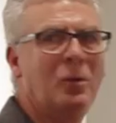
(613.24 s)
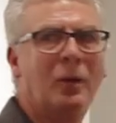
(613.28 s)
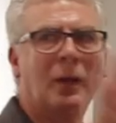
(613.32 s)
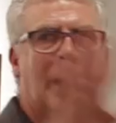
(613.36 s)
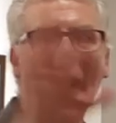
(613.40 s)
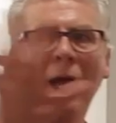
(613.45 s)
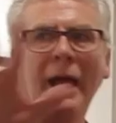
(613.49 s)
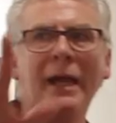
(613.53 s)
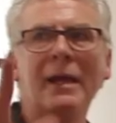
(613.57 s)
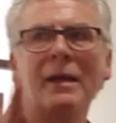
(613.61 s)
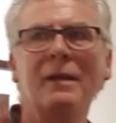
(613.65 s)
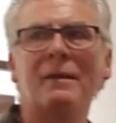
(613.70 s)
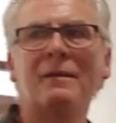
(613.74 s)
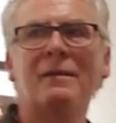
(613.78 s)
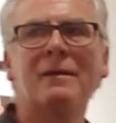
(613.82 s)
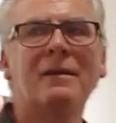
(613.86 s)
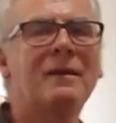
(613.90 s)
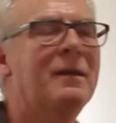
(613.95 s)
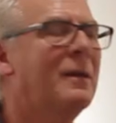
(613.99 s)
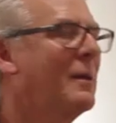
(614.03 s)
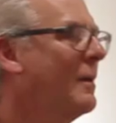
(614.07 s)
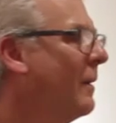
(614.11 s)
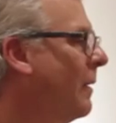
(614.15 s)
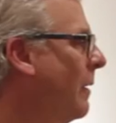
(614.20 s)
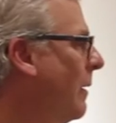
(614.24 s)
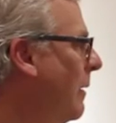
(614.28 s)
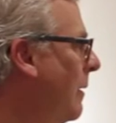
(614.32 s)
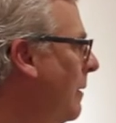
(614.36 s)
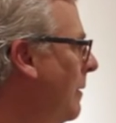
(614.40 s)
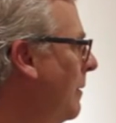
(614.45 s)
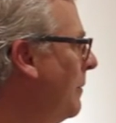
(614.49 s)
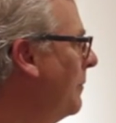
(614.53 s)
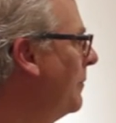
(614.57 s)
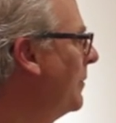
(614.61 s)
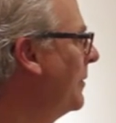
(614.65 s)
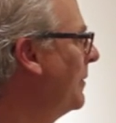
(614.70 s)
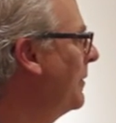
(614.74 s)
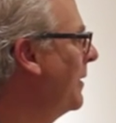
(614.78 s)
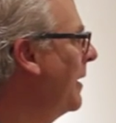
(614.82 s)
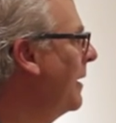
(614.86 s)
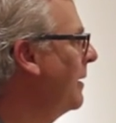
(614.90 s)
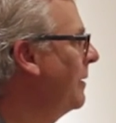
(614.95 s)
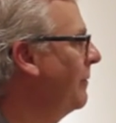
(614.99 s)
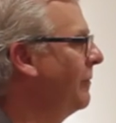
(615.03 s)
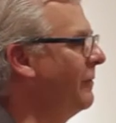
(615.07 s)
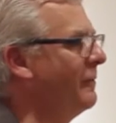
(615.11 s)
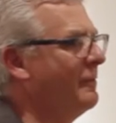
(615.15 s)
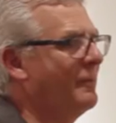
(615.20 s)
light, um, kind
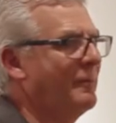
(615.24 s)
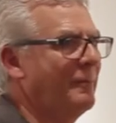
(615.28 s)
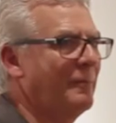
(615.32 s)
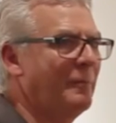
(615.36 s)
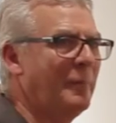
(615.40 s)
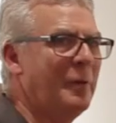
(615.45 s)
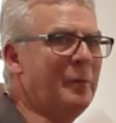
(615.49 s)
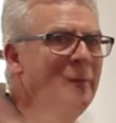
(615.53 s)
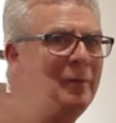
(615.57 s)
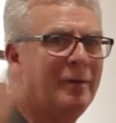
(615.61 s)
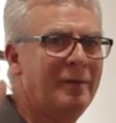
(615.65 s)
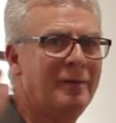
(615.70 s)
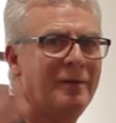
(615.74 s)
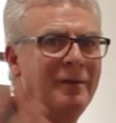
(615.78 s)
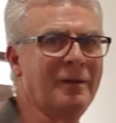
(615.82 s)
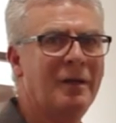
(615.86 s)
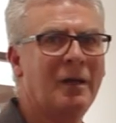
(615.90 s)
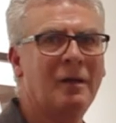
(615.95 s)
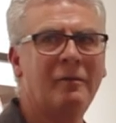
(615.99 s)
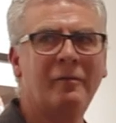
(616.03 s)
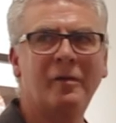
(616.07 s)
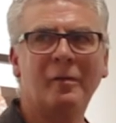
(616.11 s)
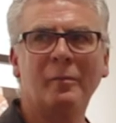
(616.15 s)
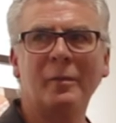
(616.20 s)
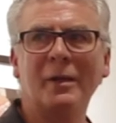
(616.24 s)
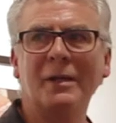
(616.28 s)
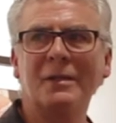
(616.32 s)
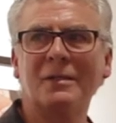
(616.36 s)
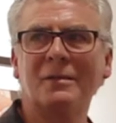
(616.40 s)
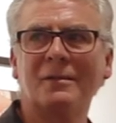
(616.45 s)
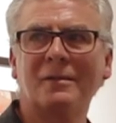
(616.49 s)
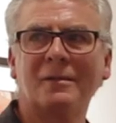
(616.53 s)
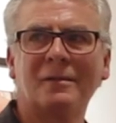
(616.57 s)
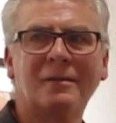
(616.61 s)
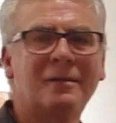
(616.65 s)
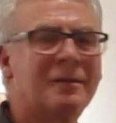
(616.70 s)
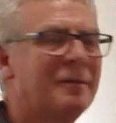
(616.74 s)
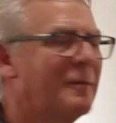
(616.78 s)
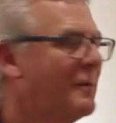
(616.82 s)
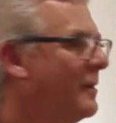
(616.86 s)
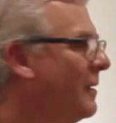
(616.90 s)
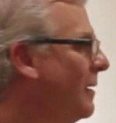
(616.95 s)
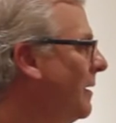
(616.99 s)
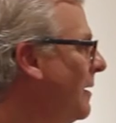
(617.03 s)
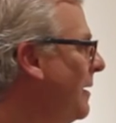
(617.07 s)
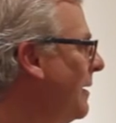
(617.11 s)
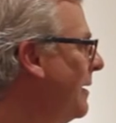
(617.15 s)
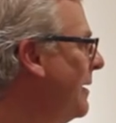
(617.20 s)
of, I mean, kind of emits,
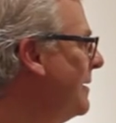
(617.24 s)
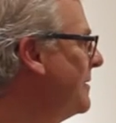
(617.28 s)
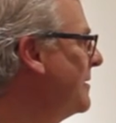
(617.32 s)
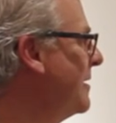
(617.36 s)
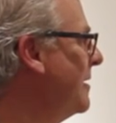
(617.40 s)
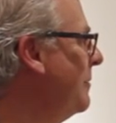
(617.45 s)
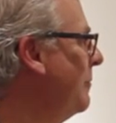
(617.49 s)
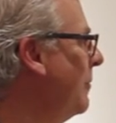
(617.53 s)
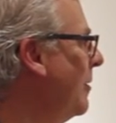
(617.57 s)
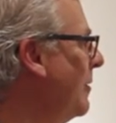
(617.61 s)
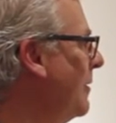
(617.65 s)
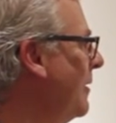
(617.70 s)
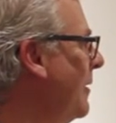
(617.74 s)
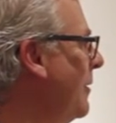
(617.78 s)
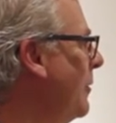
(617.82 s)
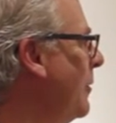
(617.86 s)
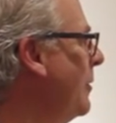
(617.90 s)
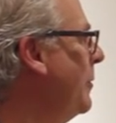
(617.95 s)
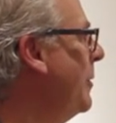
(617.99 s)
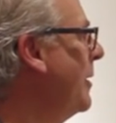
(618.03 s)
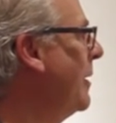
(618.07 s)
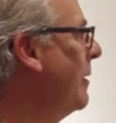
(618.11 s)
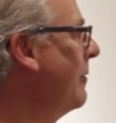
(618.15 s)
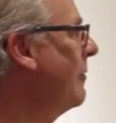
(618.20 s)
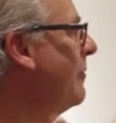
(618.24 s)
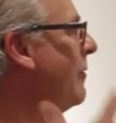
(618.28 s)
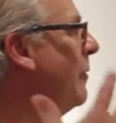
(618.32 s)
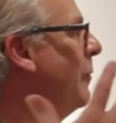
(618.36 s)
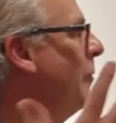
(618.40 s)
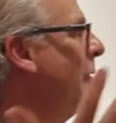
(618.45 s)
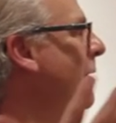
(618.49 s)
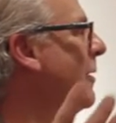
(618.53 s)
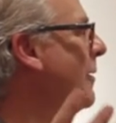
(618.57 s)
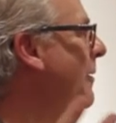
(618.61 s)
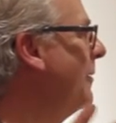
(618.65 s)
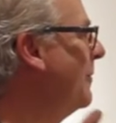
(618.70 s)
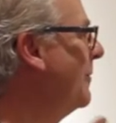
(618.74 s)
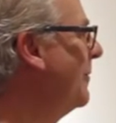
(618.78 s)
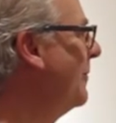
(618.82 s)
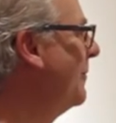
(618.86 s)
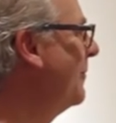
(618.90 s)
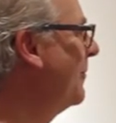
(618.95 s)
it seemed you know, emitted from their,